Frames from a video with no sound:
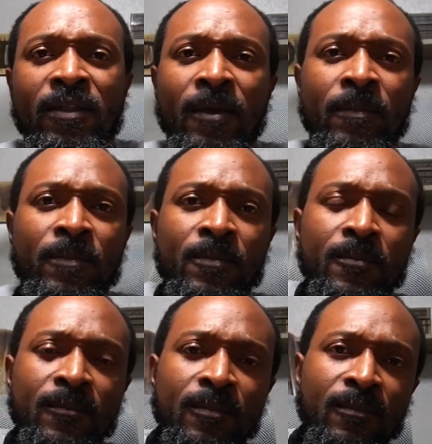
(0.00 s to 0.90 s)
them.
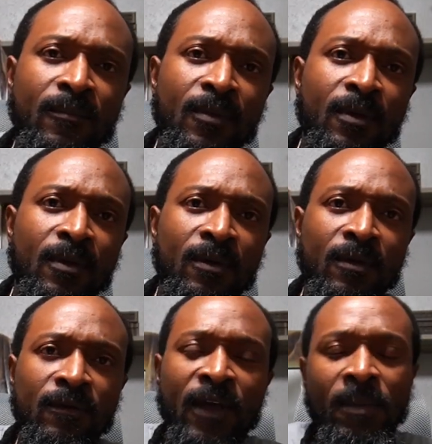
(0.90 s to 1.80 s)

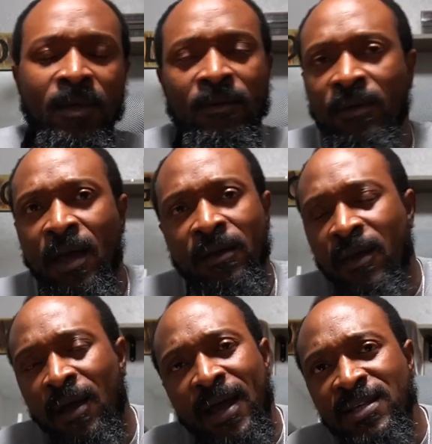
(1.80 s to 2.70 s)
Family,
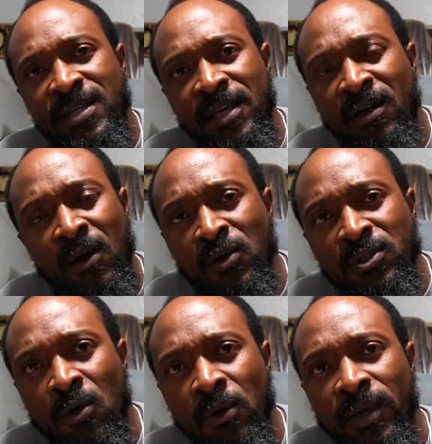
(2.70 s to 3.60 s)
y'all not seeing the whole
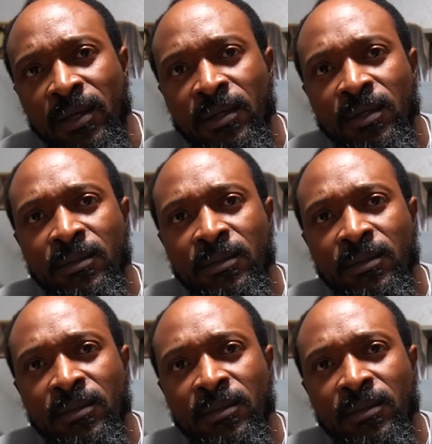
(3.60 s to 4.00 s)
story.